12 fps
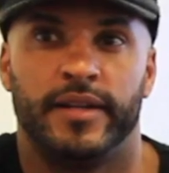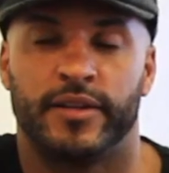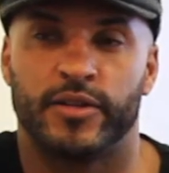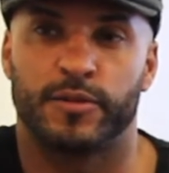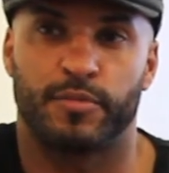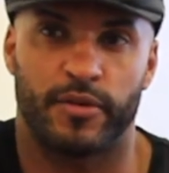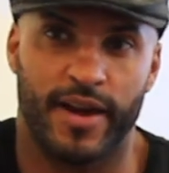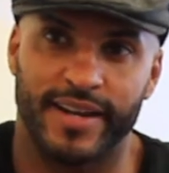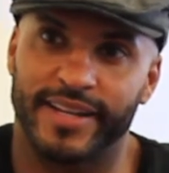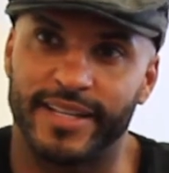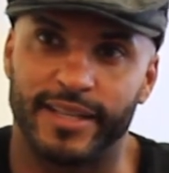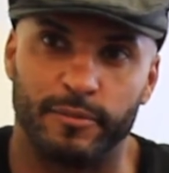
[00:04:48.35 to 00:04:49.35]

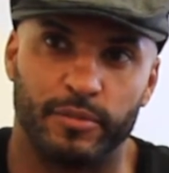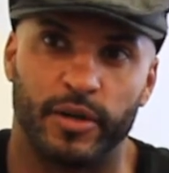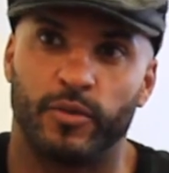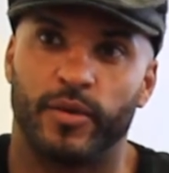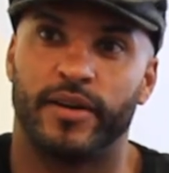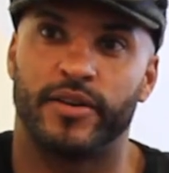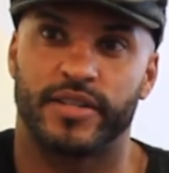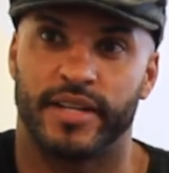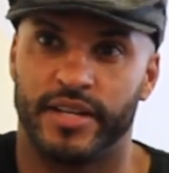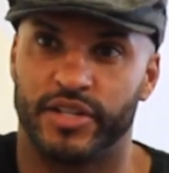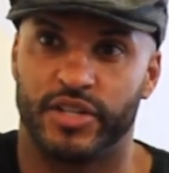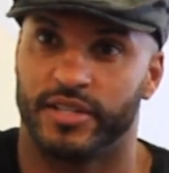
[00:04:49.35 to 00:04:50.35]
sporadic in the book, whereas
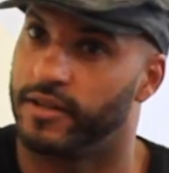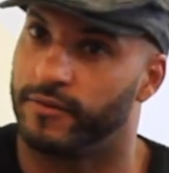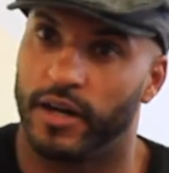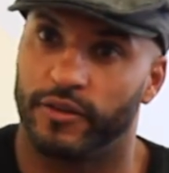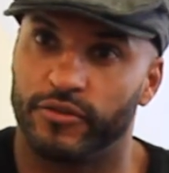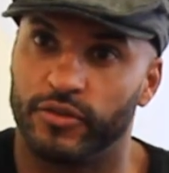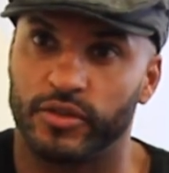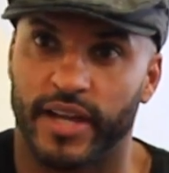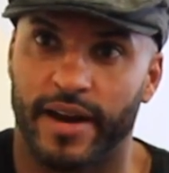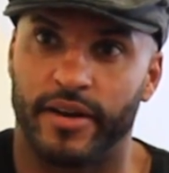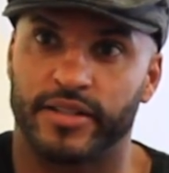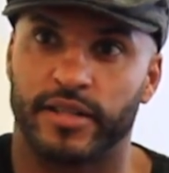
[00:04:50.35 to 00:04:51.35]
here she's a full
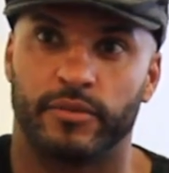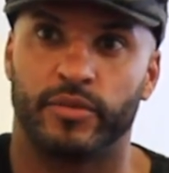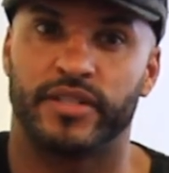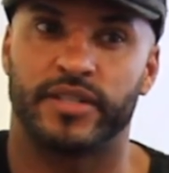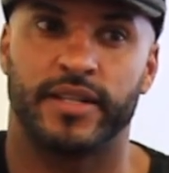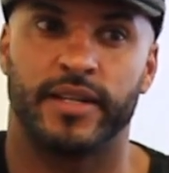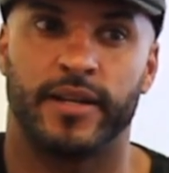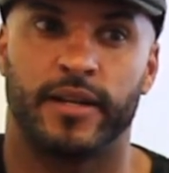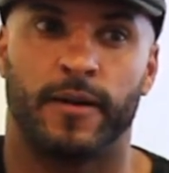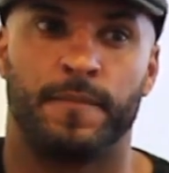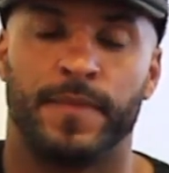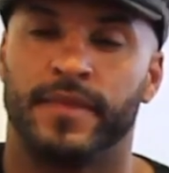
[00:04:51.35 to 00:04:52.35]
character, and we see
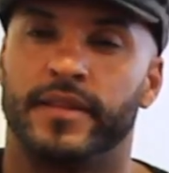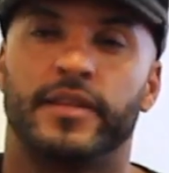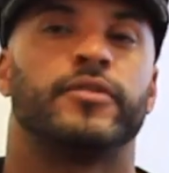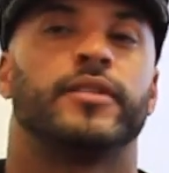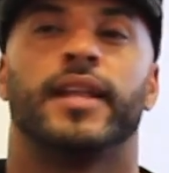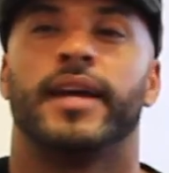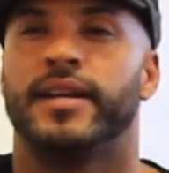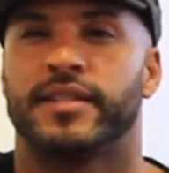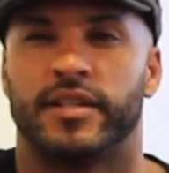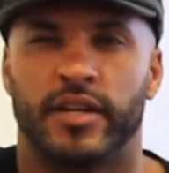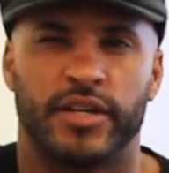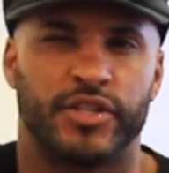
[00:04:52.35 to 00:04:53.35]
the different layers
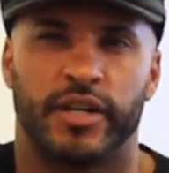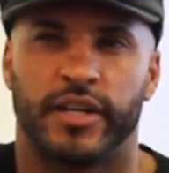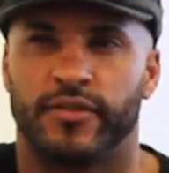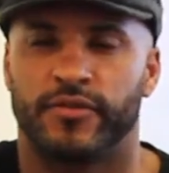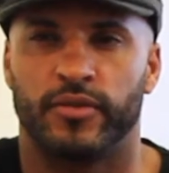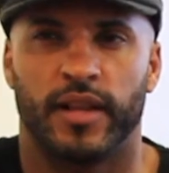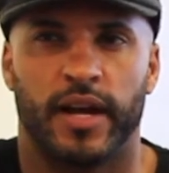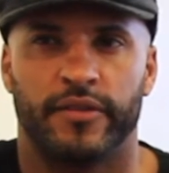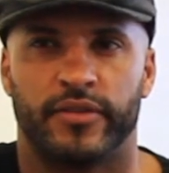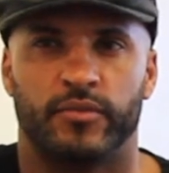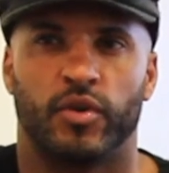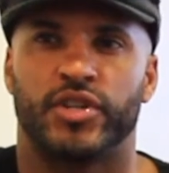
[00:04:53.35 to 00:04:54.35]
in her journey through
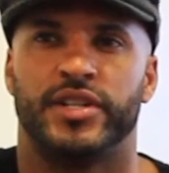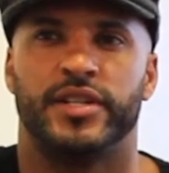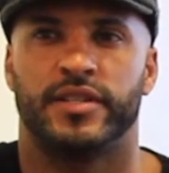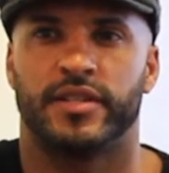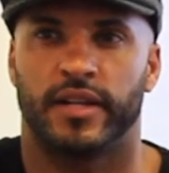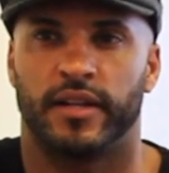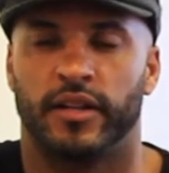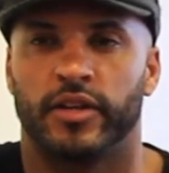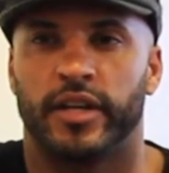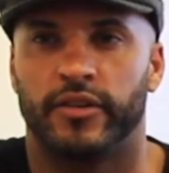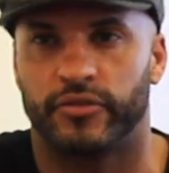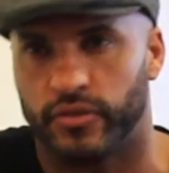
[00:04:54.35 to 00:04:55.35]
life and what she's kind of
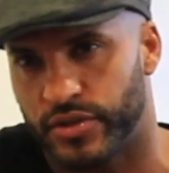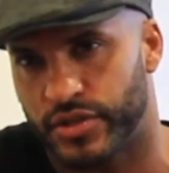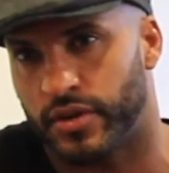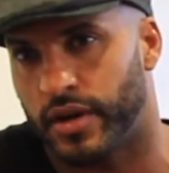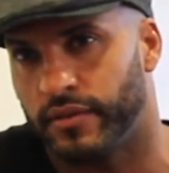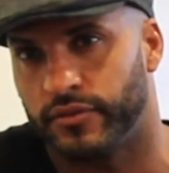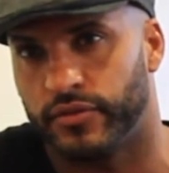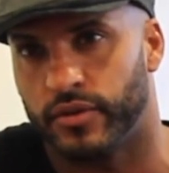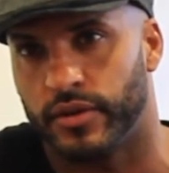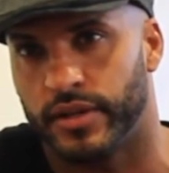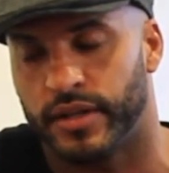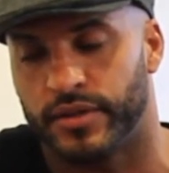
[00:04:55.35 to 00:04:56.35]
looking for and striving
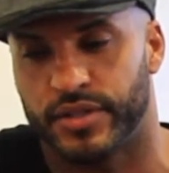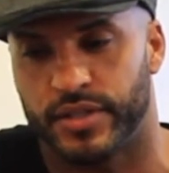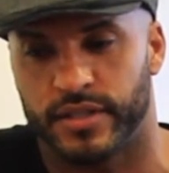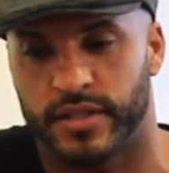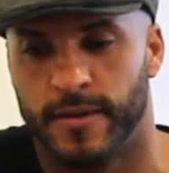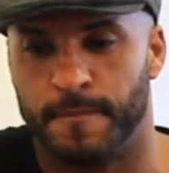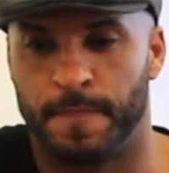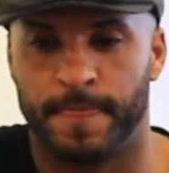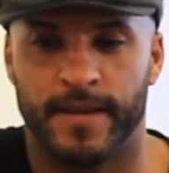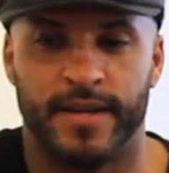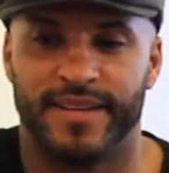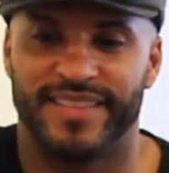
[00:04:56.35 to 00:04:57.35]
for. She's
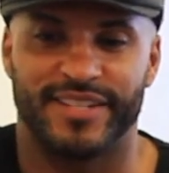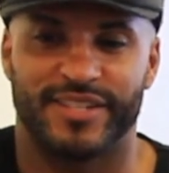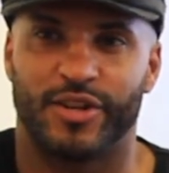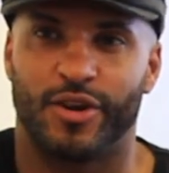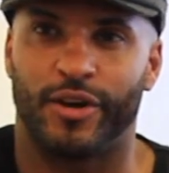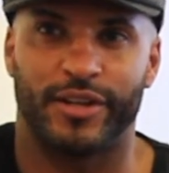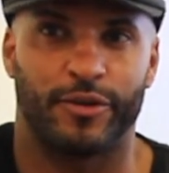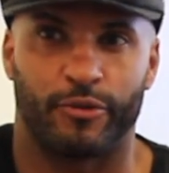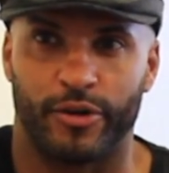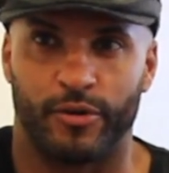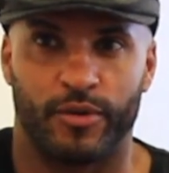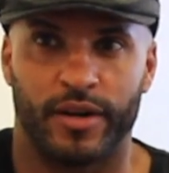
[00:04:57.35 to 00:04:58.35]
this god in the
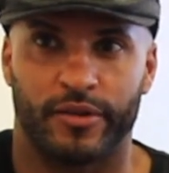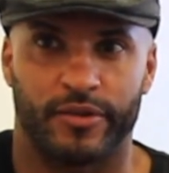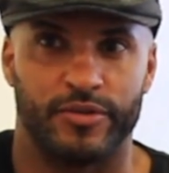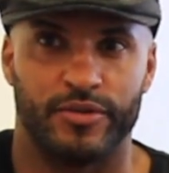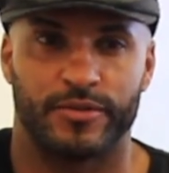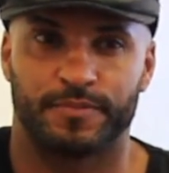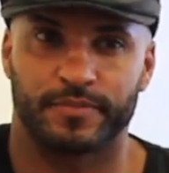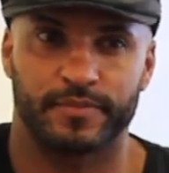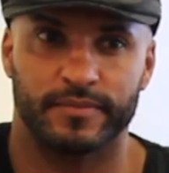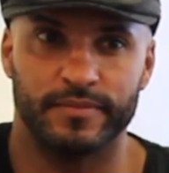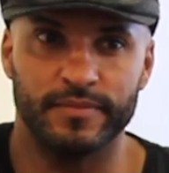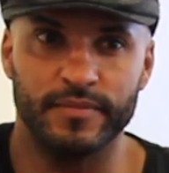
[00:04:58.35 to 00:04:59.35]
real world who's
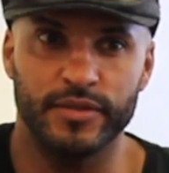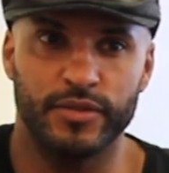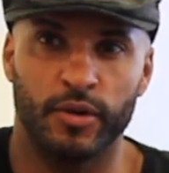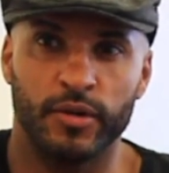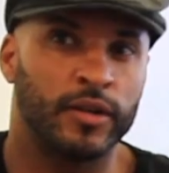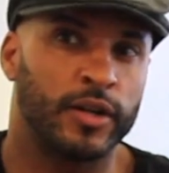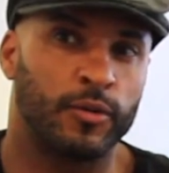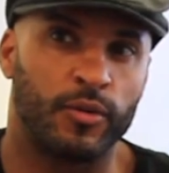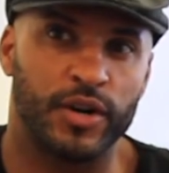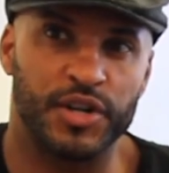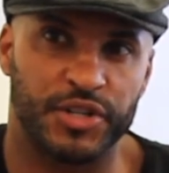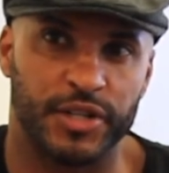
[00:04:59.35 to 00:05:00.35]
no longer
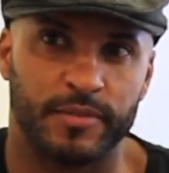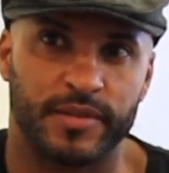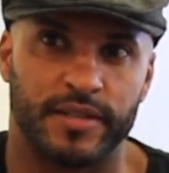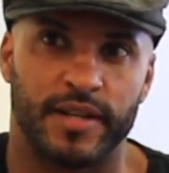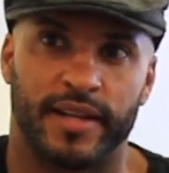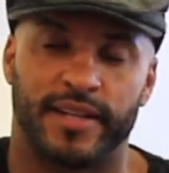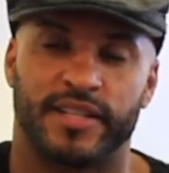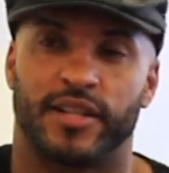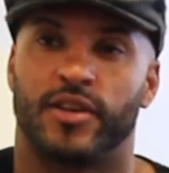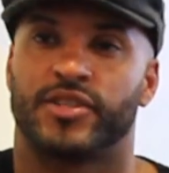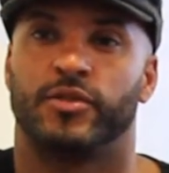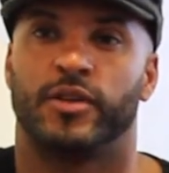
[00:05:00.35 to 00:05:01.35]
worshipped and has
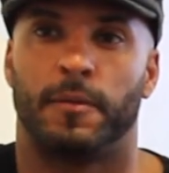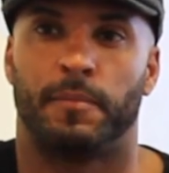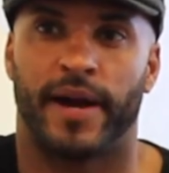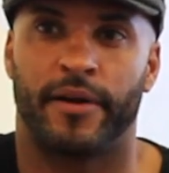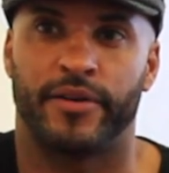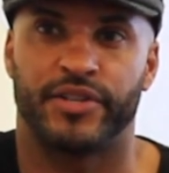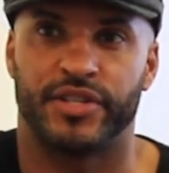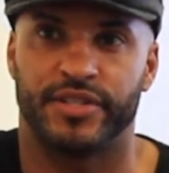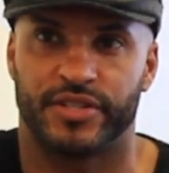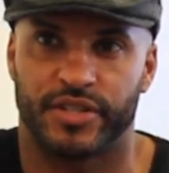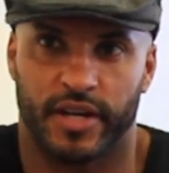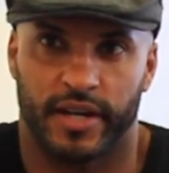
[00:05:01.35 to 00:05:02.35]
lost all her power, and she's
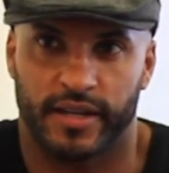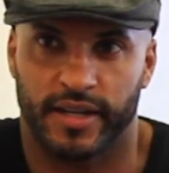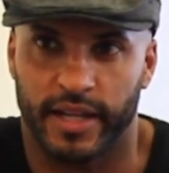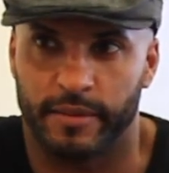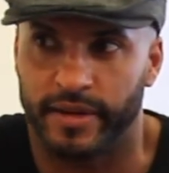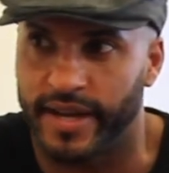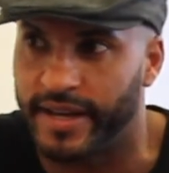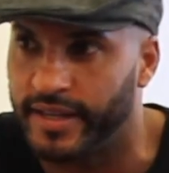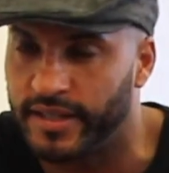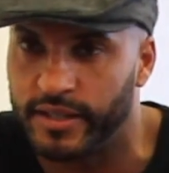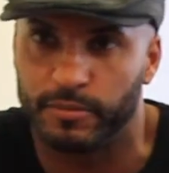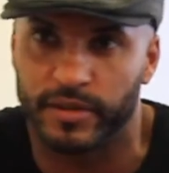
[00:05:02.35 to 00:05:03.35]
just kind of claiming
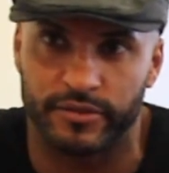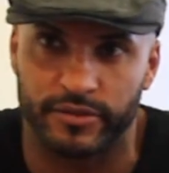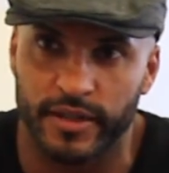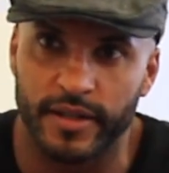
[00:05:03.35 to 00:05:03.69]
any little bit of